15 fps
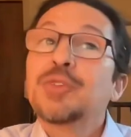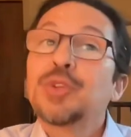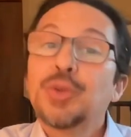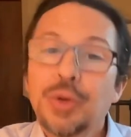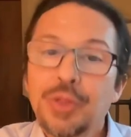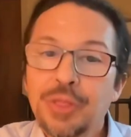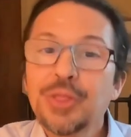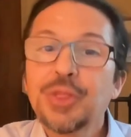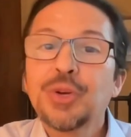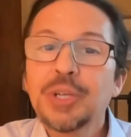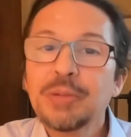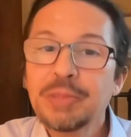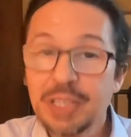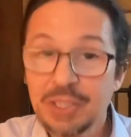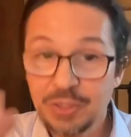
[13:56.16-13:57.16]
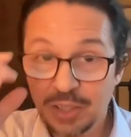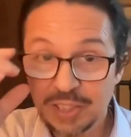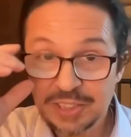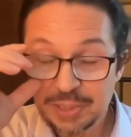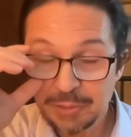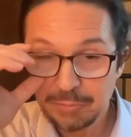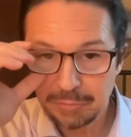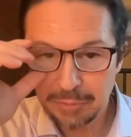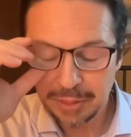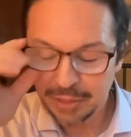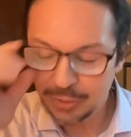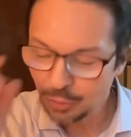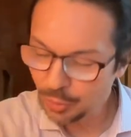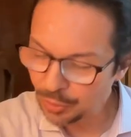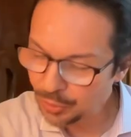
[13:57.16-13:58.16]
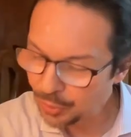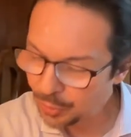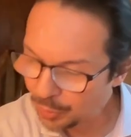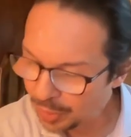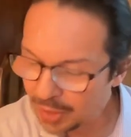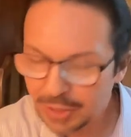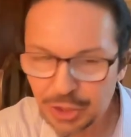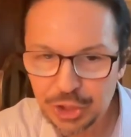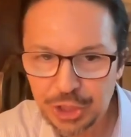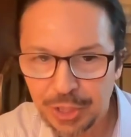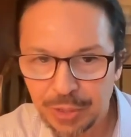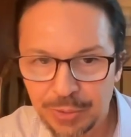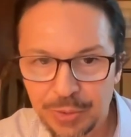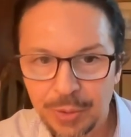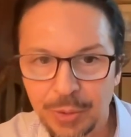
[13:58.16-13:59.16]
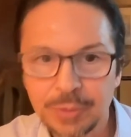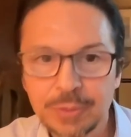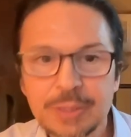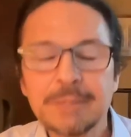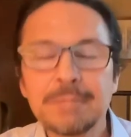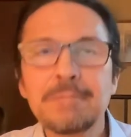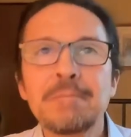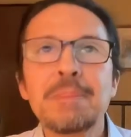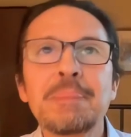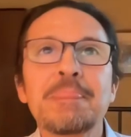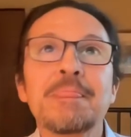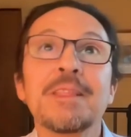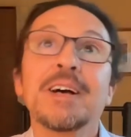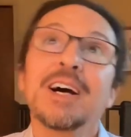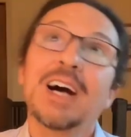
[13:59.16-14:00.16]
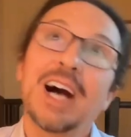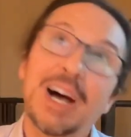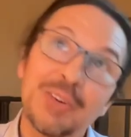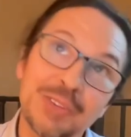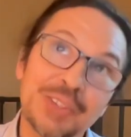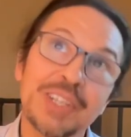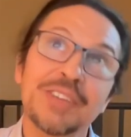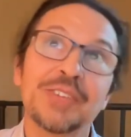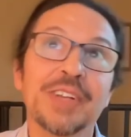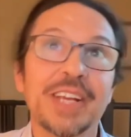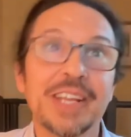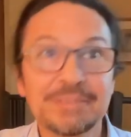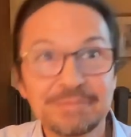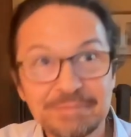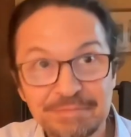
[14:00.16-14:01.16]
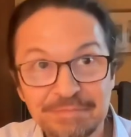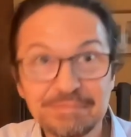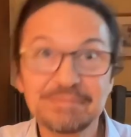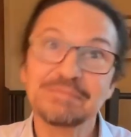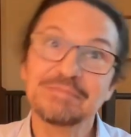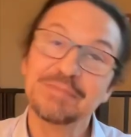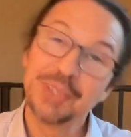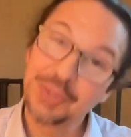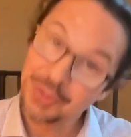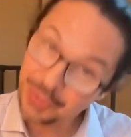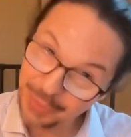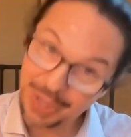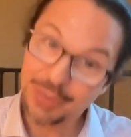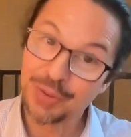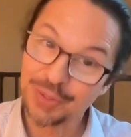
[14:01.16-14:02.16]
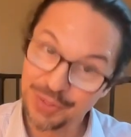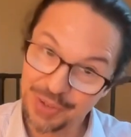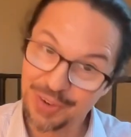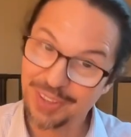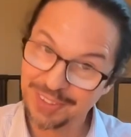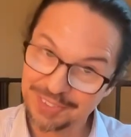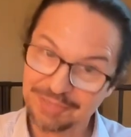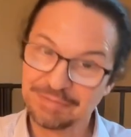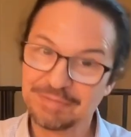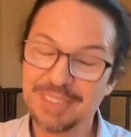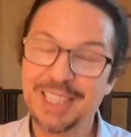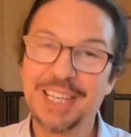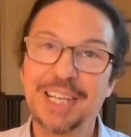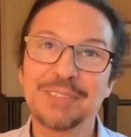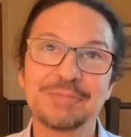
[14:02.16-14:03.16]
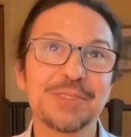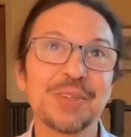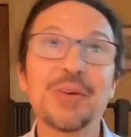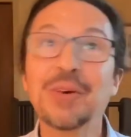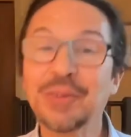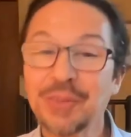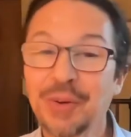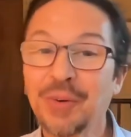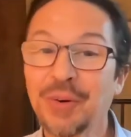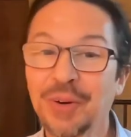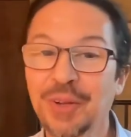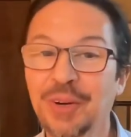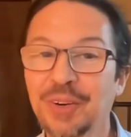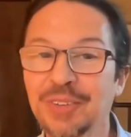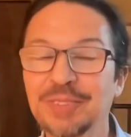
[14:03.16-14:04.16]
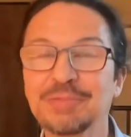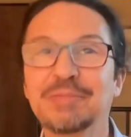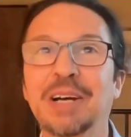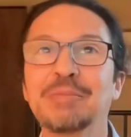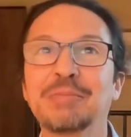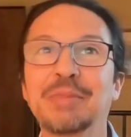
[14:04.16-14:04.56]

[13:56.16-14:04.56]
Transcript: to a 30-minute long symphony, or to a concerto. I was going to say a 2-hour long oratorio by